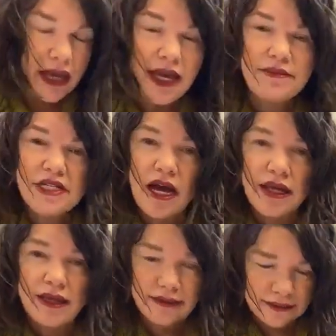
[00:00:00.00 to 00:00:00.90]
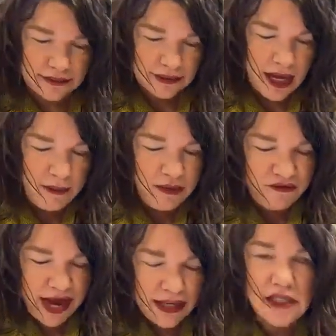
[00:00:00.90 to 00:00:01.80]
can keep talking. I'm on
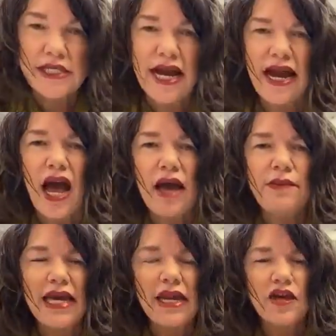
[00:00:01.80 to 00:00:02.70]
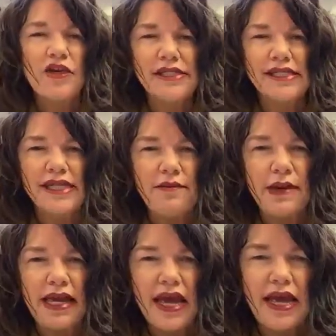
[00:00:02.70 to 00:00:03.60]
fire today. I'm getting good sleep
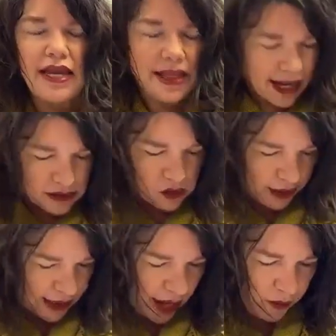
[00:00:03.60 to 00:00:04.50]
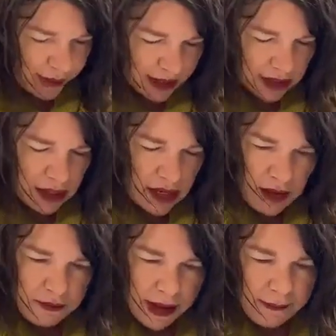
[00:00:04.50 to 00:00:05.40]
again, and that's really helping
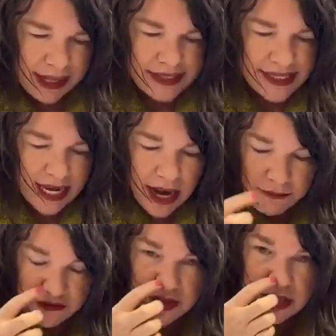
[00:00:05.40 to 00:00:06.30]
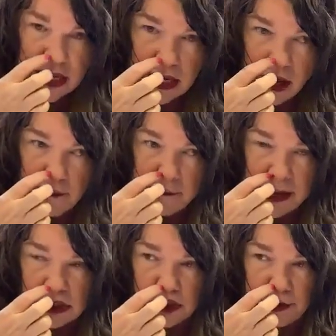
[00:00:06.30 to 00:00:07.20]
my mindset. I'm feeling
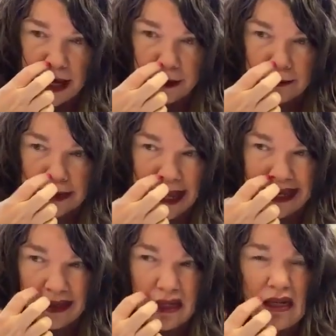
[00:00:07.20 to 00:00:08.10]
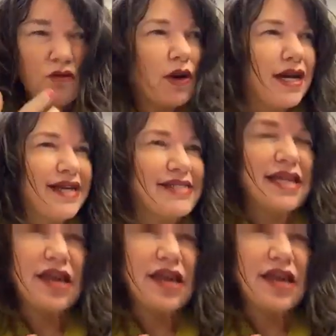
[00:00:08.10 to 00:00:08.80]
much better. Like, what did I say